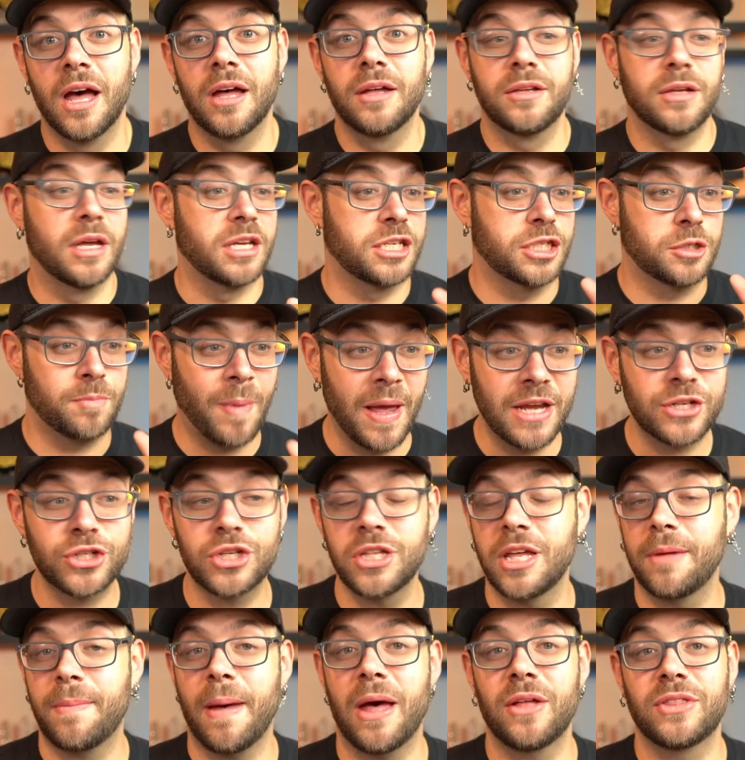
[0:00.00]

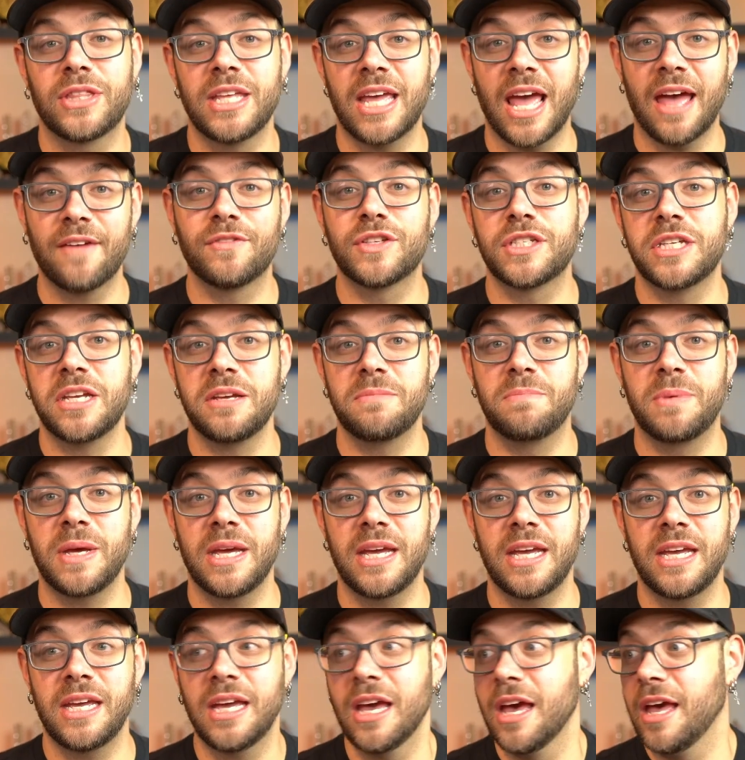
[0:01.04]
especially about the
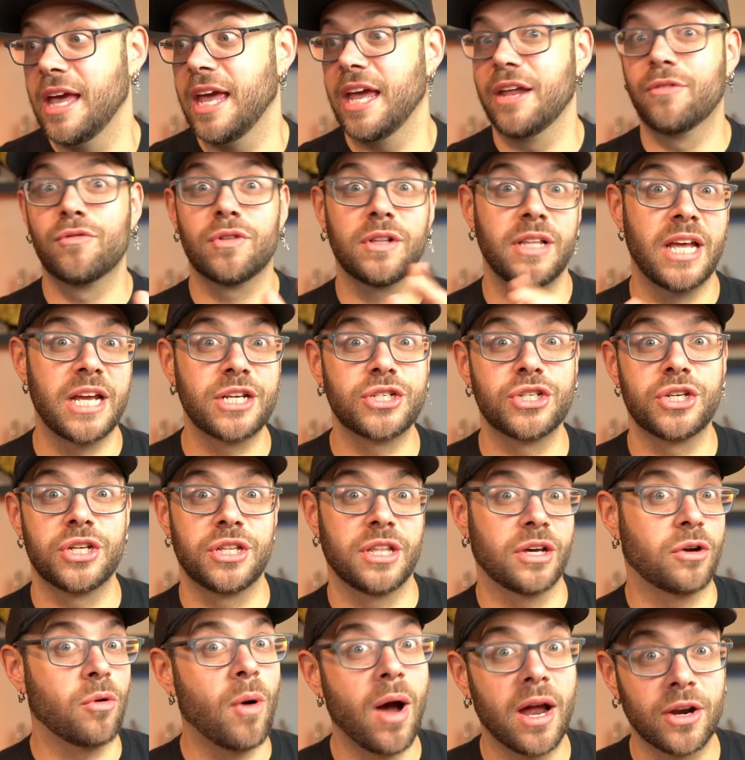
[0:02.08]
FCB in relation to the
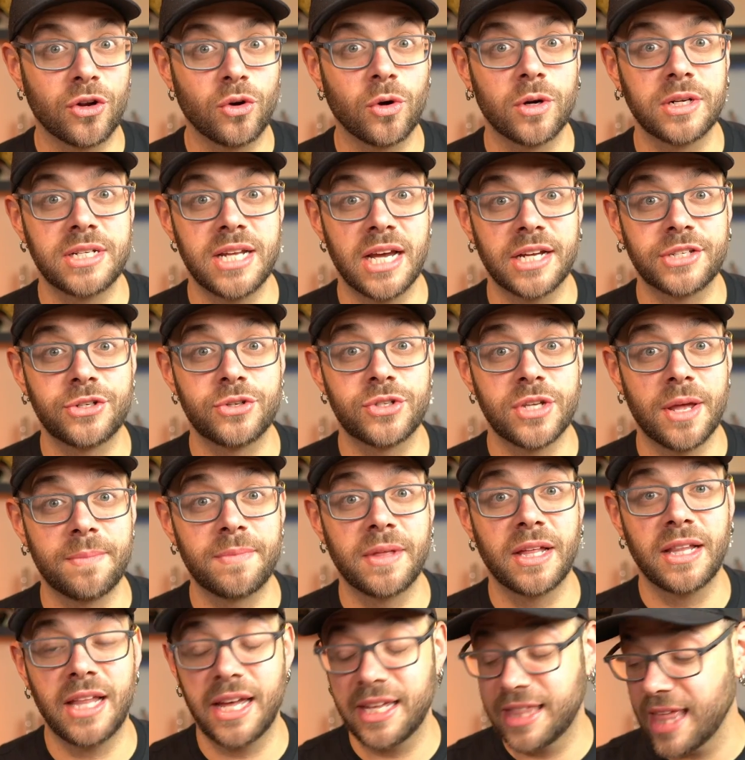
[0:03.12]
quad cortex or
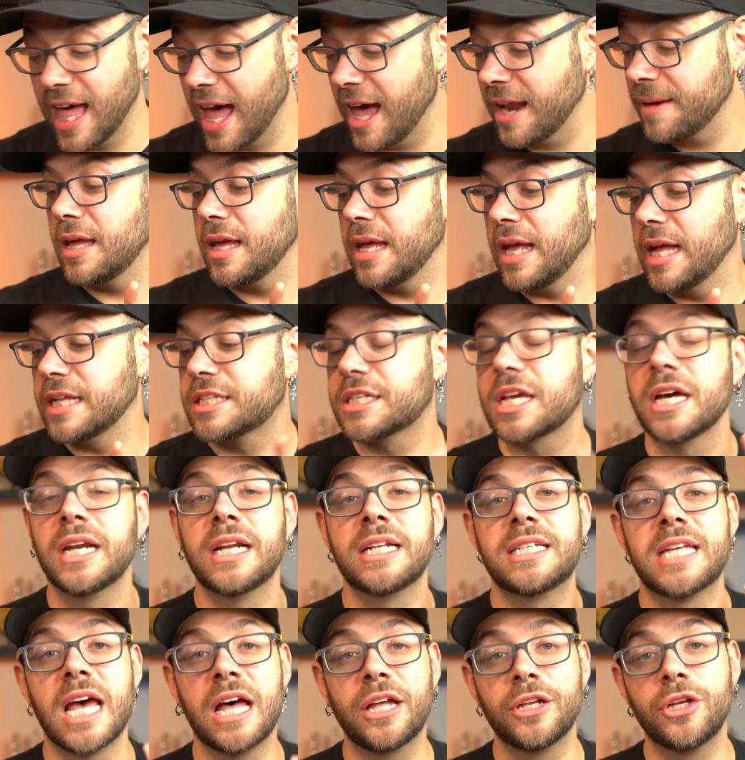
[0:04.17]
something like that, it's gonna
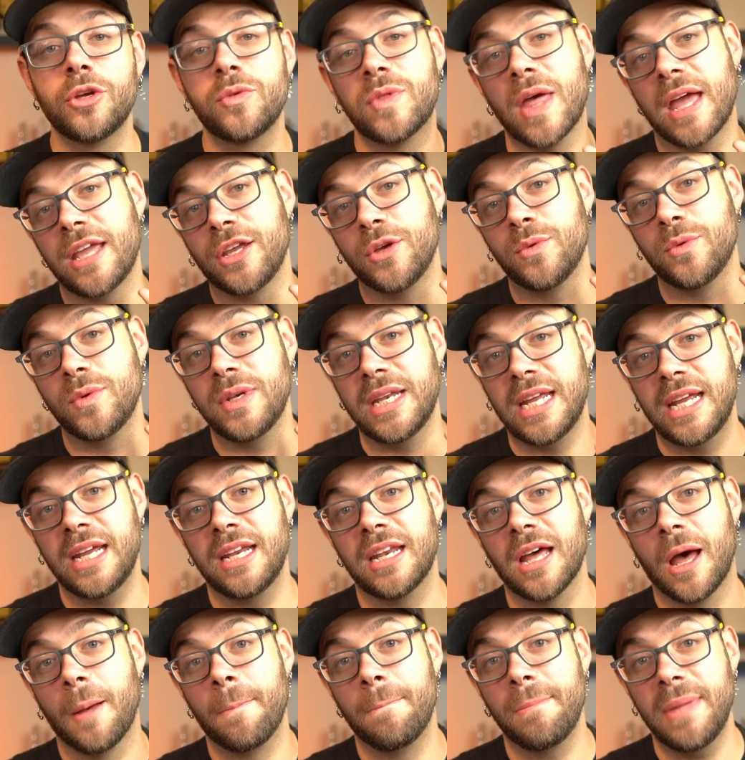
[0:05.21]
tell you that you need
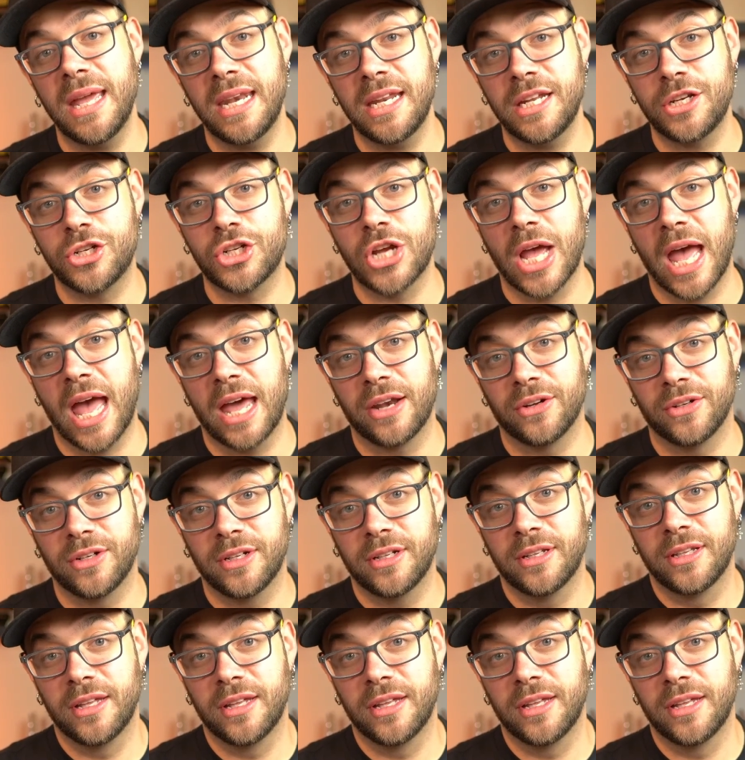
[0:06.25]
a MIDI channel.